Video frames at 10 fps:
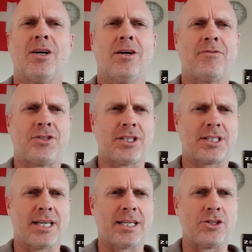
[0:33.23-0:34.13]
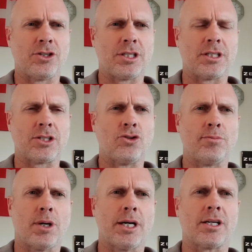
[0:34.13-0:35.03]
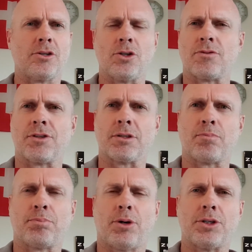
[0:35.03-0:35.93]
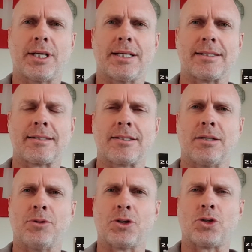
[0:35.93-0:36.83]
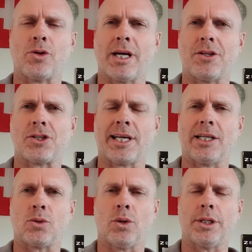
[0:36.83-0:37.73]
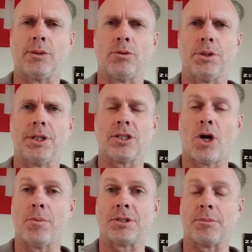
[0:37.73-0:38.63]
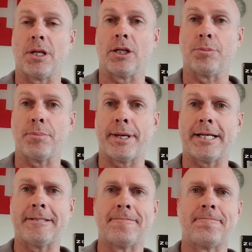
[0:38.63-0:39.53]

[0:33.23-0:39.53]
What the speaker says: I've just started using this new mic I use for the podcast, so I'm not sure how the sound quality will be with this. I hope it's going to be a little bit better.